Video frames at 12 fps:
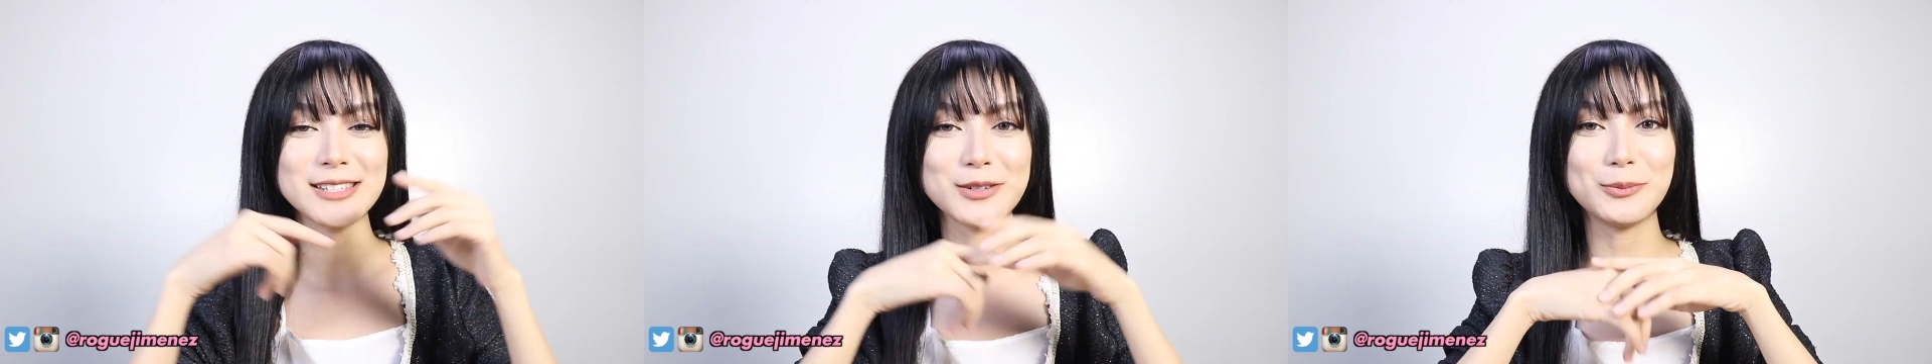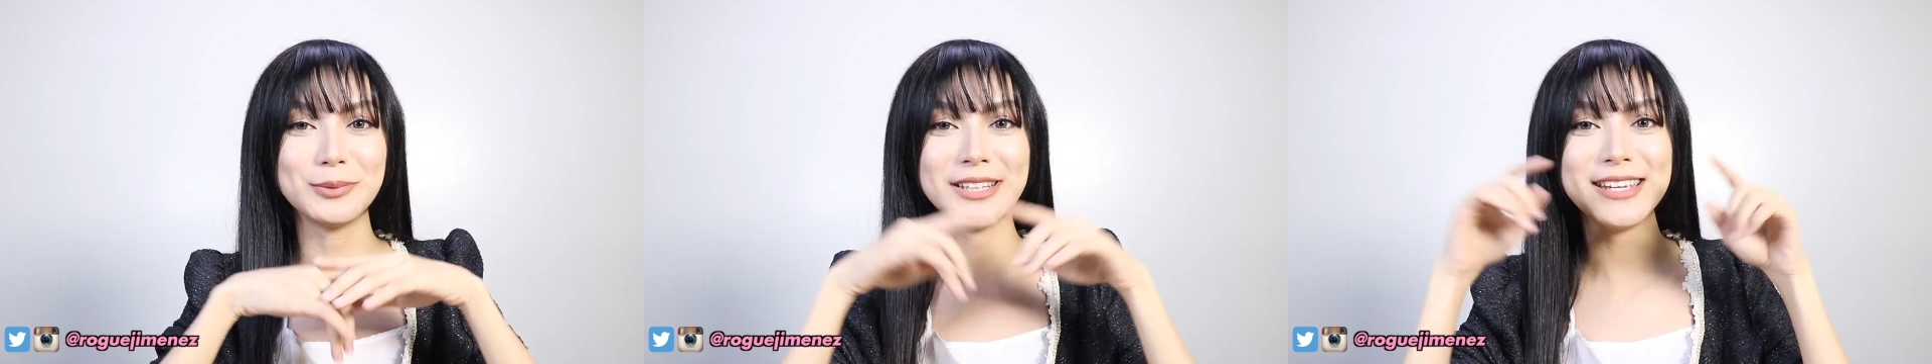So
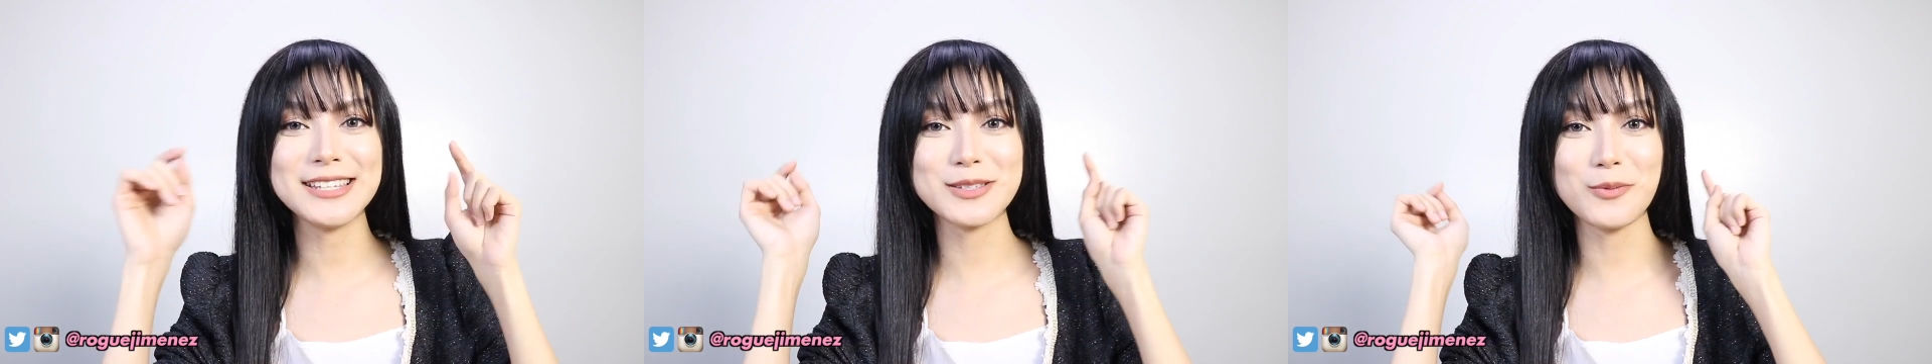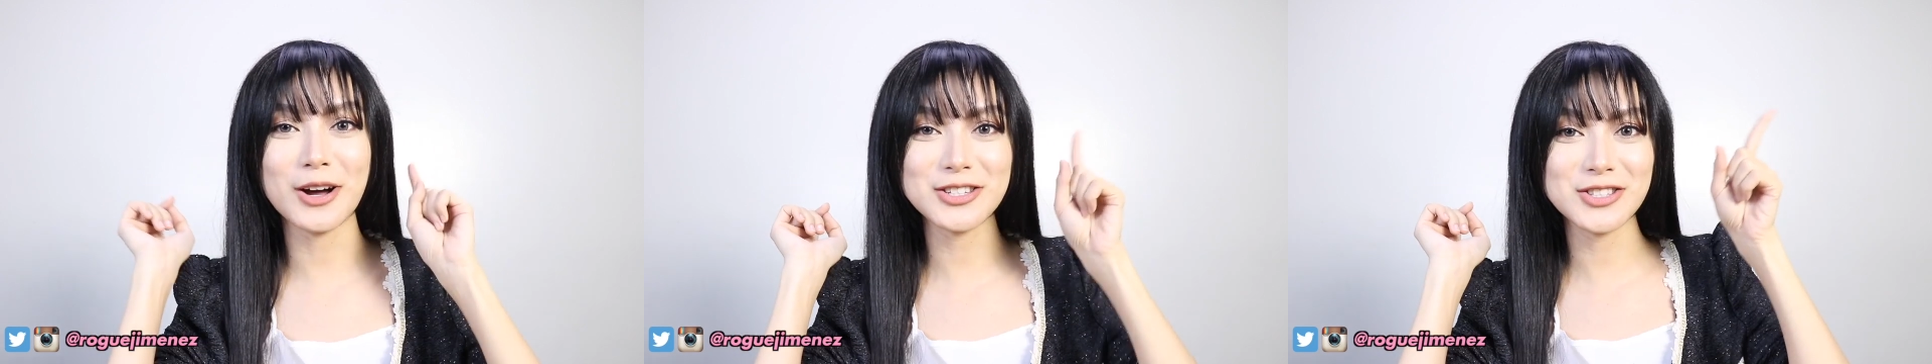please
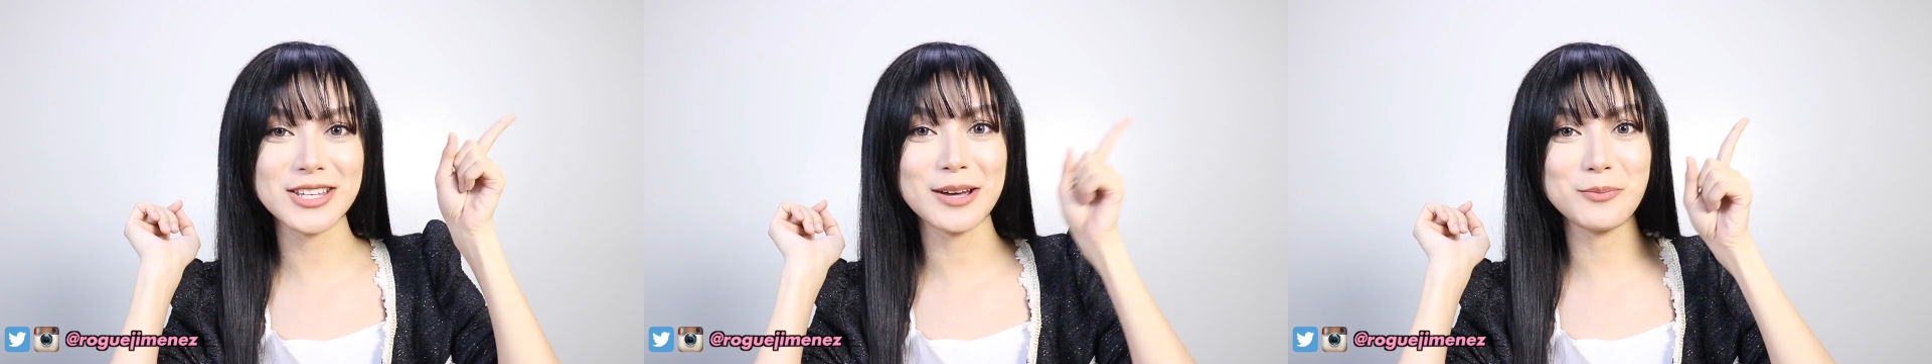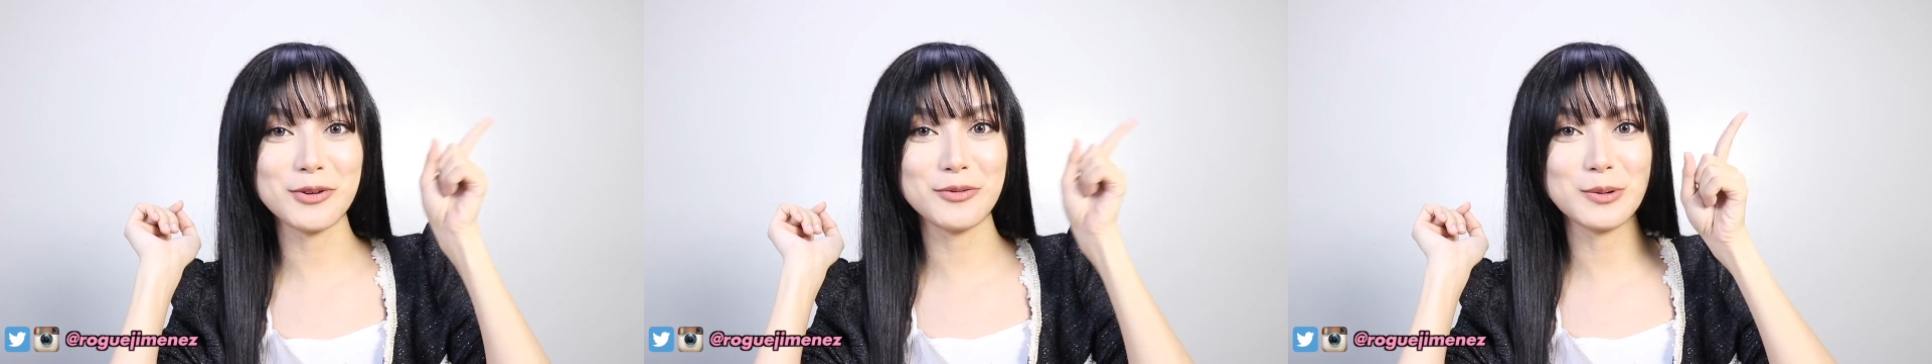watch that
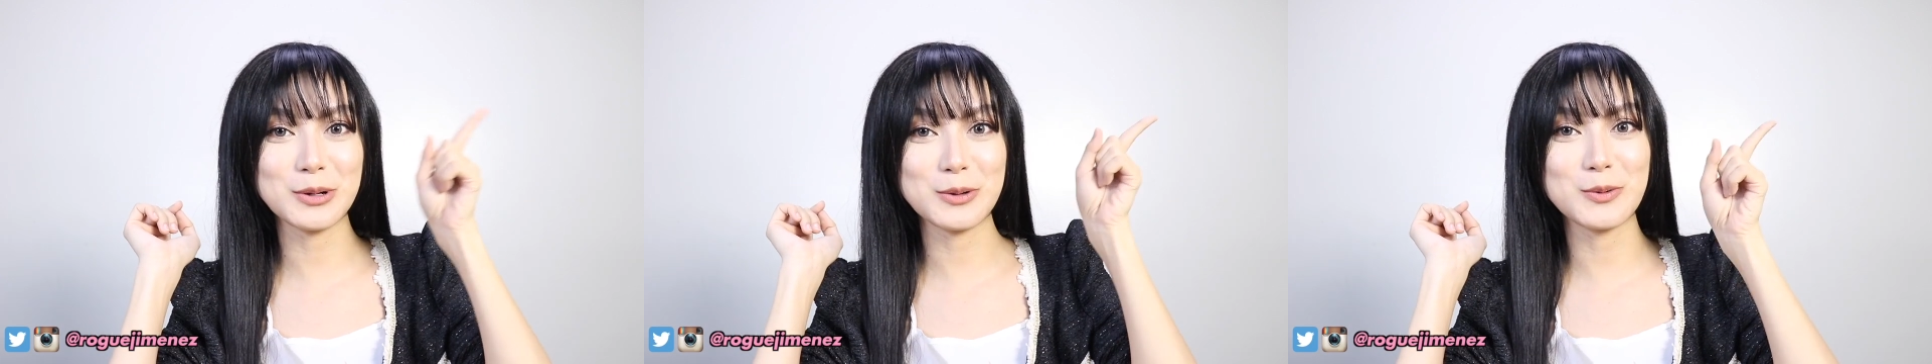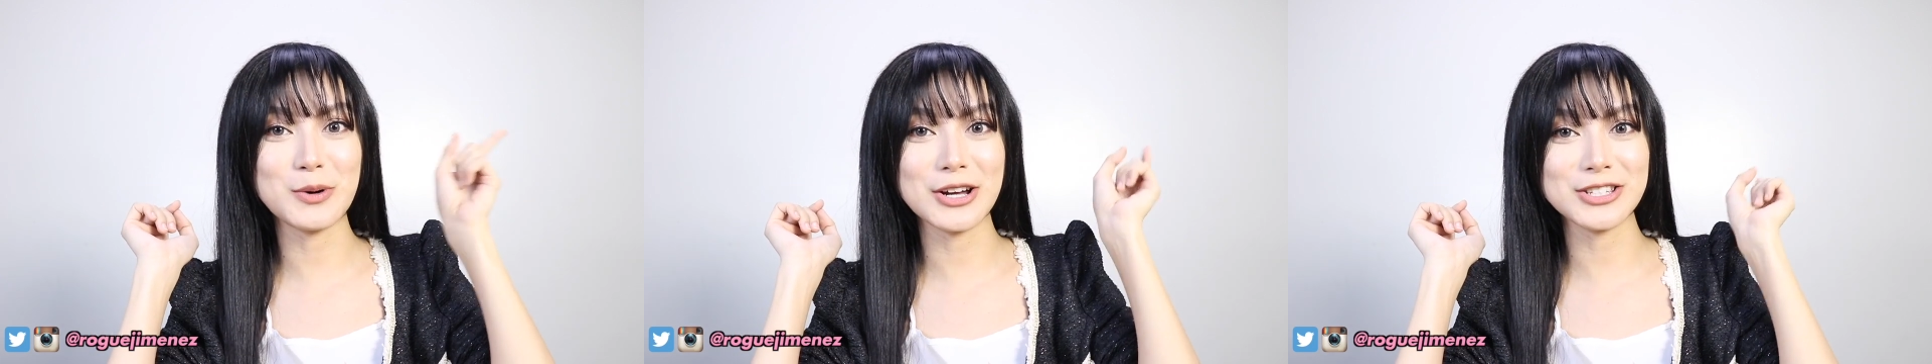before
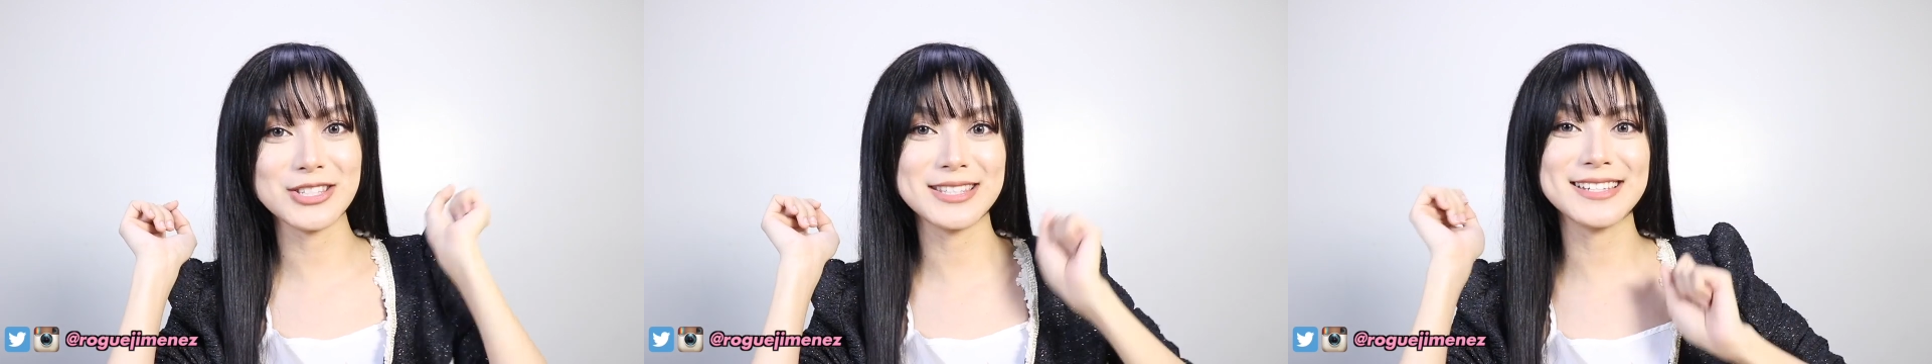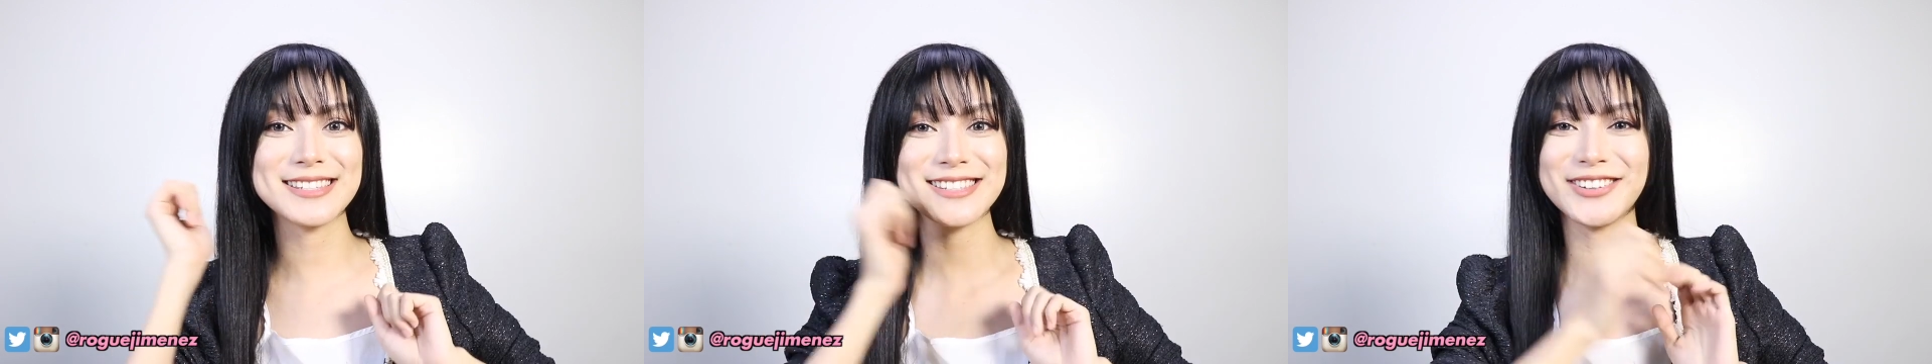you watch
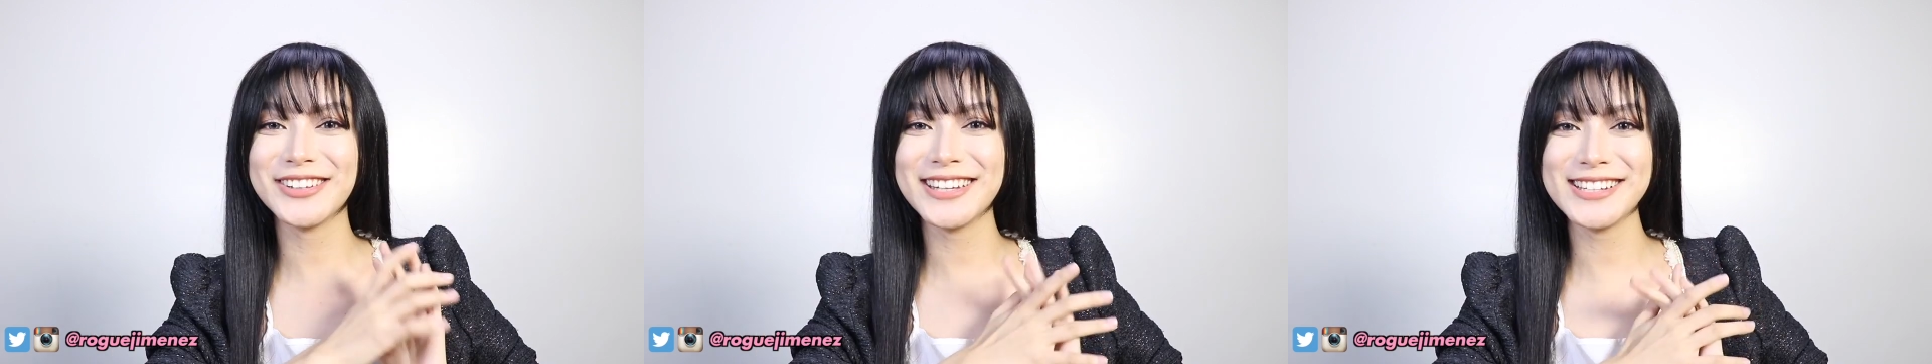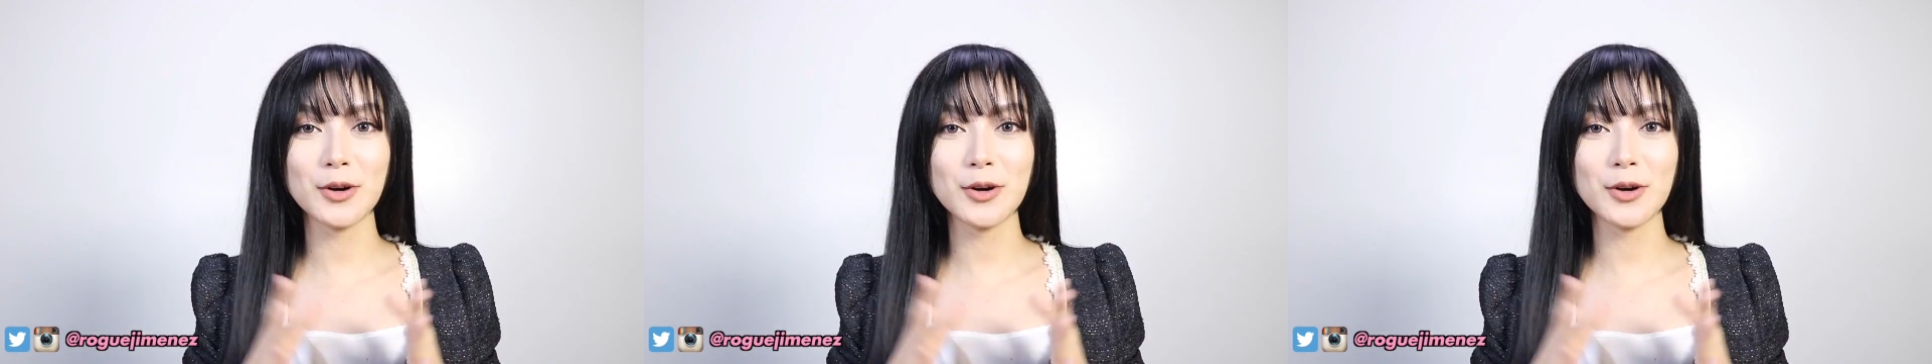this, okay?